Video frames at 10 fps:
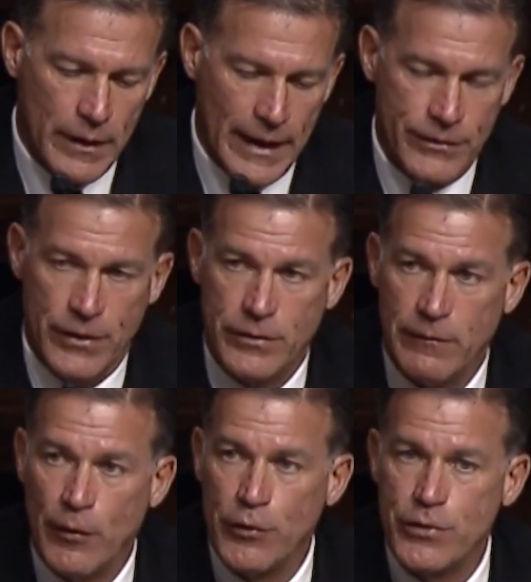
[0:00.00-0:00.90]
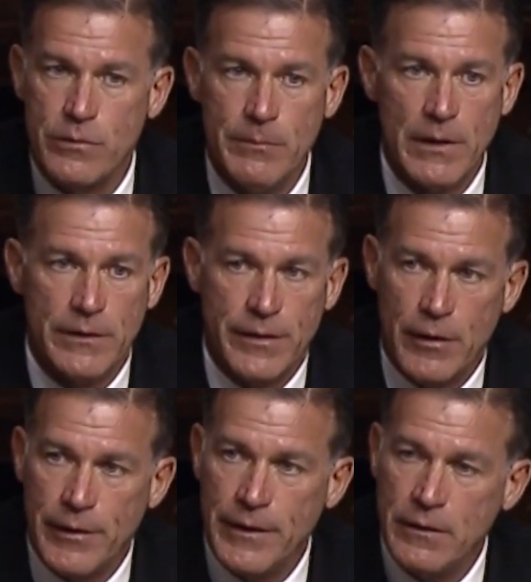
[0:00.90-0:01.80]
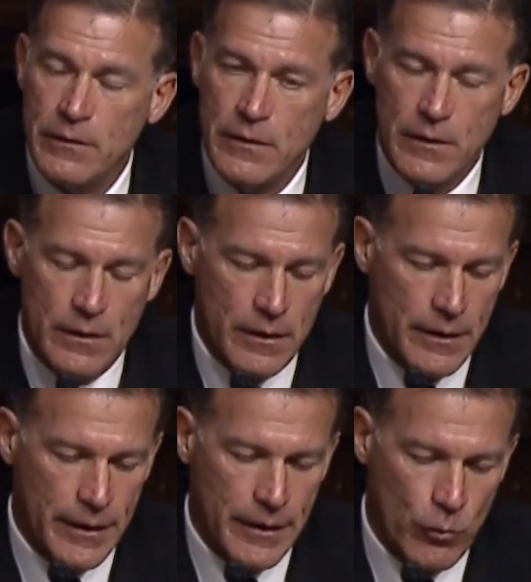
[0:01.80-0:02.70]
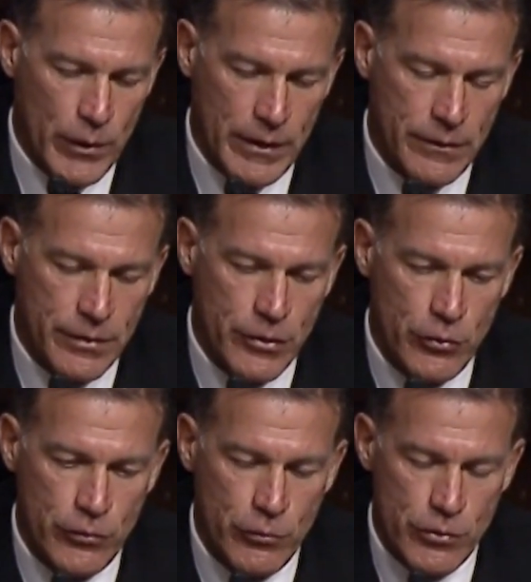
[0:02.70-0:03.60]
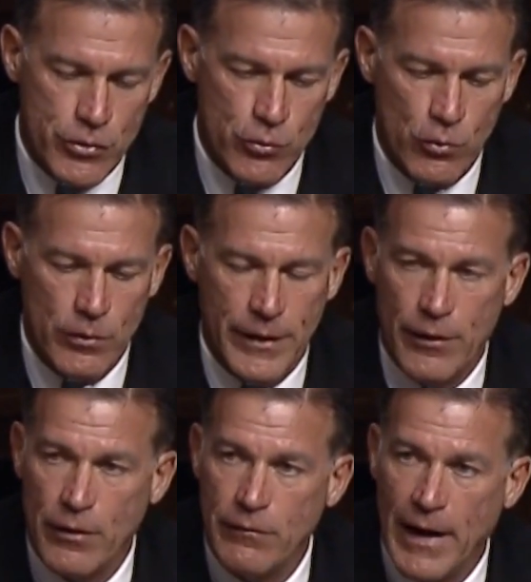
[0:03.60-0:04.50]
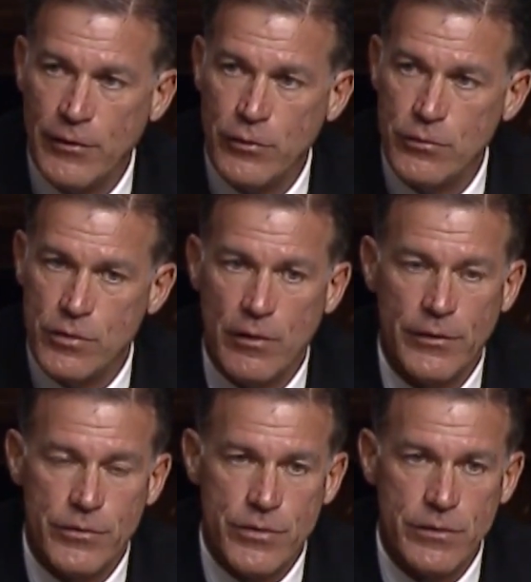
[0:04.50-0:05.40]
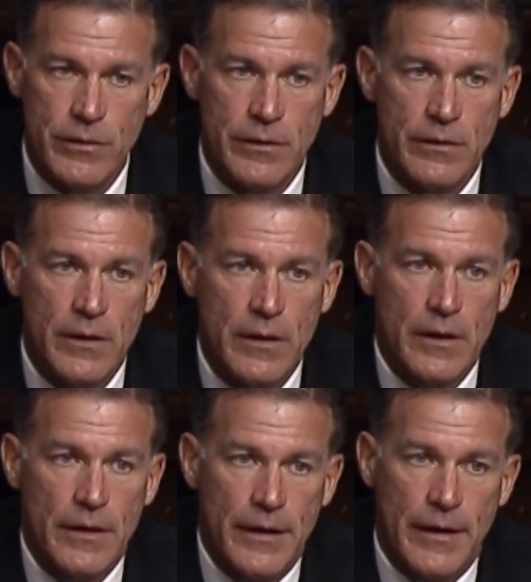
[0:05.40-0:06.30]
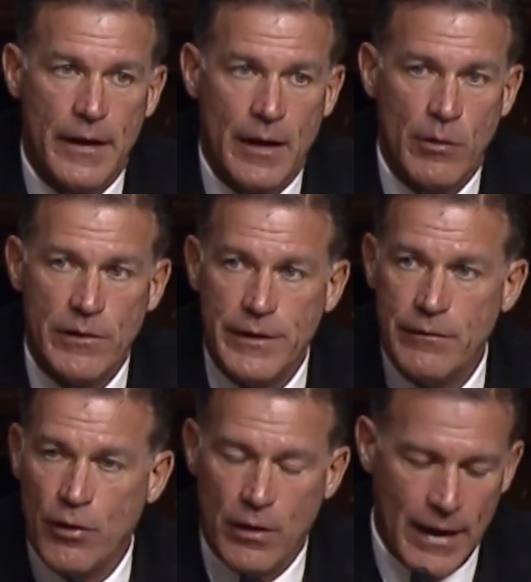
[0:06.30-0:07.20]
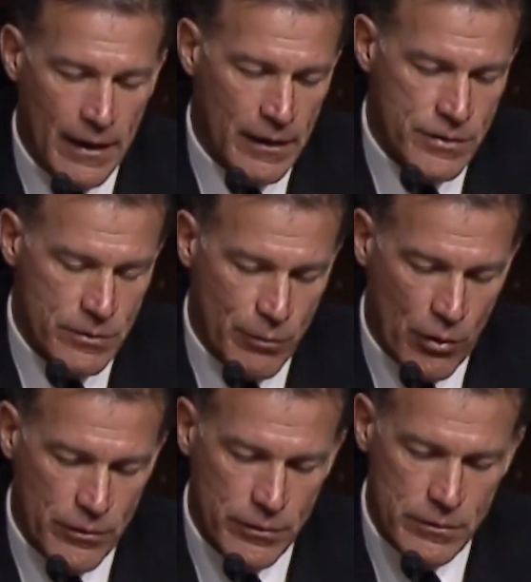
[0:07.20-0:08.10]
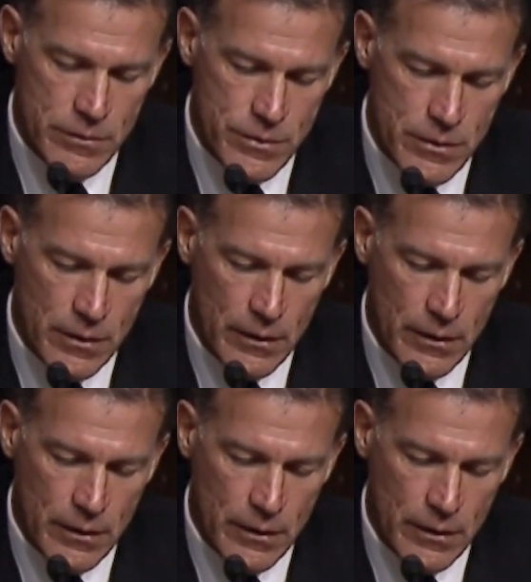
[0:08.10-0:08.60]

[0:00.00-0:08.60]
As a diverse military, we continue to ensure that our values are understood. I believe our allies and partners